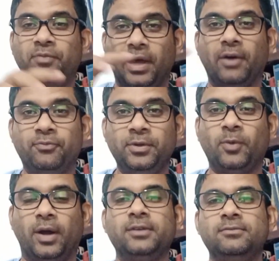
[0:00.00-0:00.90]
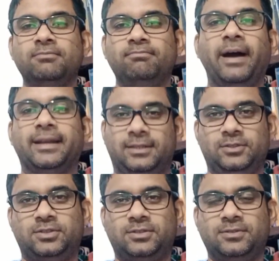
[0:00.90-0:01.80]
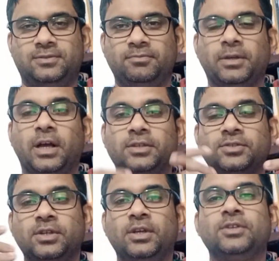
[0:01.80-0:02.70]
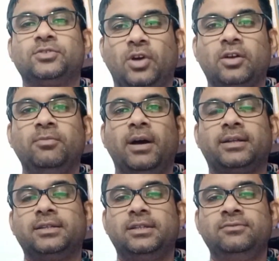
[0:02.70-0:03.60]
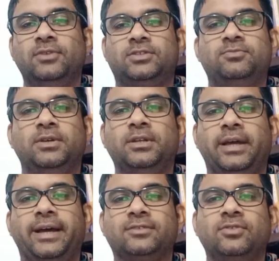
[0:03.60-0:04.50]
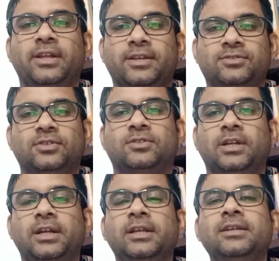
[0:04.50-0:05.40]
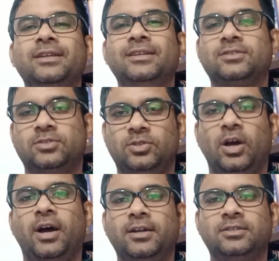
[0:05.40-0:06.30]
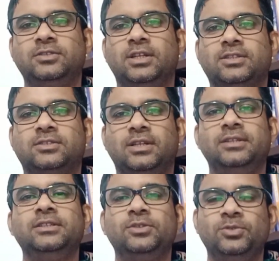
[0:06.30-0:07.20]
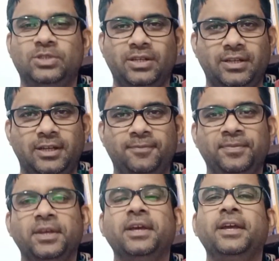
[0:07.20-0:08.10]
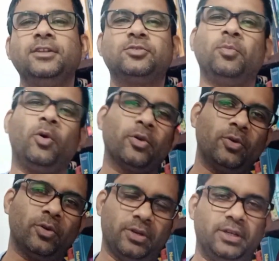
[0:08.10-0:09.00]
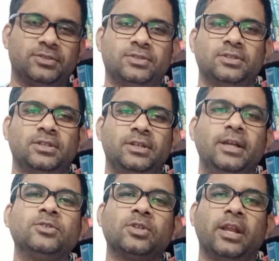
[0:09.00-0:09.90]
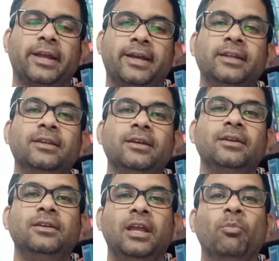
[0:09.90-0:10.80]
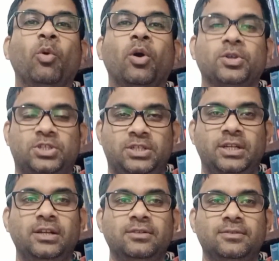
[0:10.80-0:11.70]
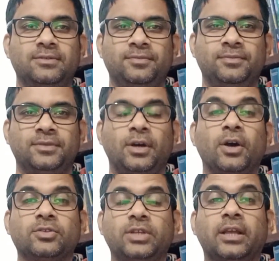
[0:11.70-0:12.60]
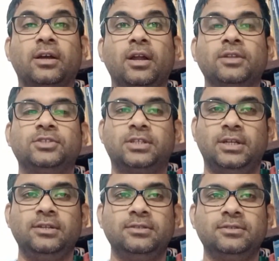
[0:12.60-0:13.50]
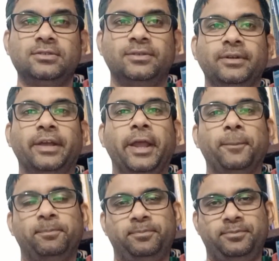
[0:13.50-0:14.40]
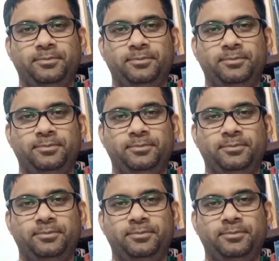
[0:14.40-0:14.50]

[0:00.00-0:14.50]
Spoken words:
Everyone matters because stock market investment as well as the trading is not just an individual game. It's more or less it's like an emotional or psychological game.